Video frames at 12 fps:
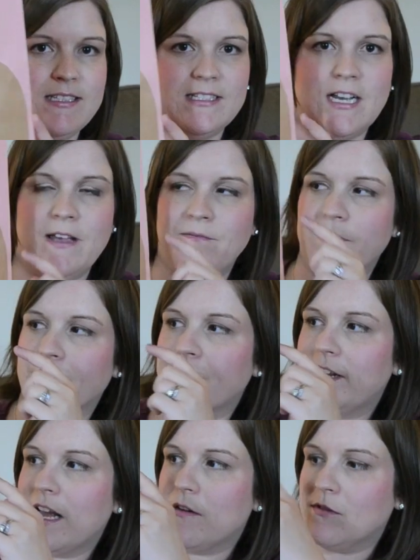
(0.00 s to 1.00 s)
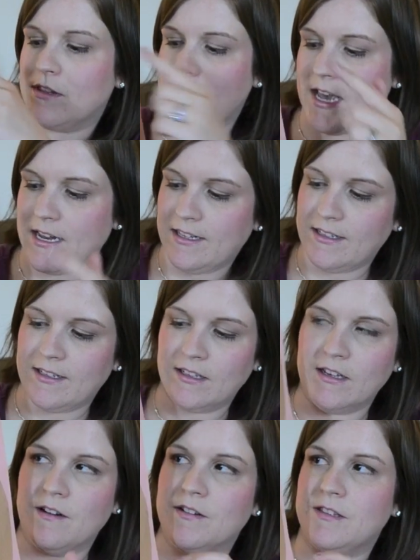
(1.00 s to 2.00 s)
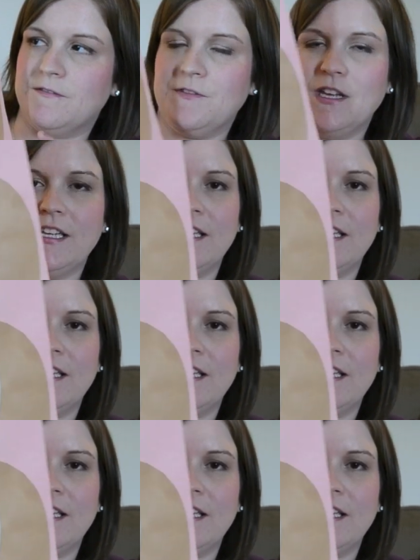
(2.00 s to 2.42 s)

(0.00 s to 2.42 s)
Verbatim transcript: easy time figuring out where the head needed to go and the feet